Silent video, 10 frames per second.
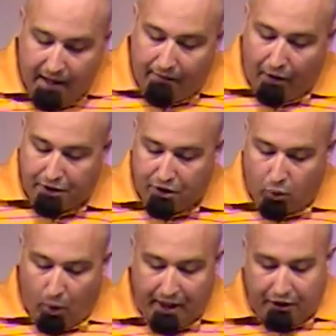verses
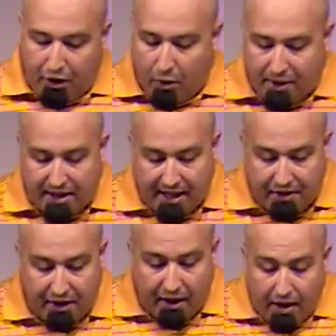1 and 2, it
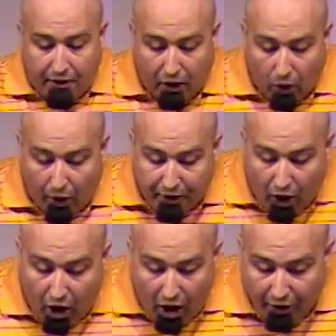says, the Lord
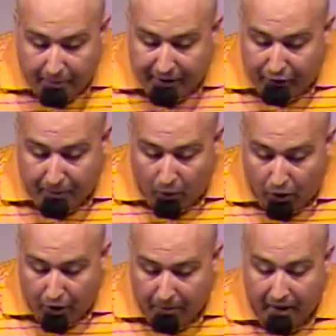called me from the
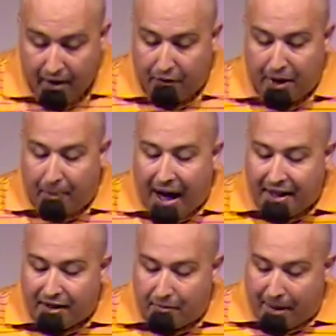womb, for the
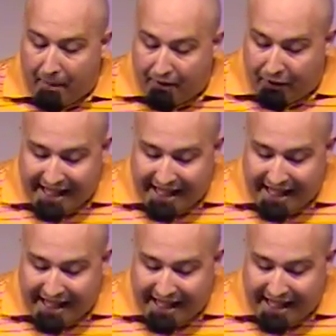body of my mother.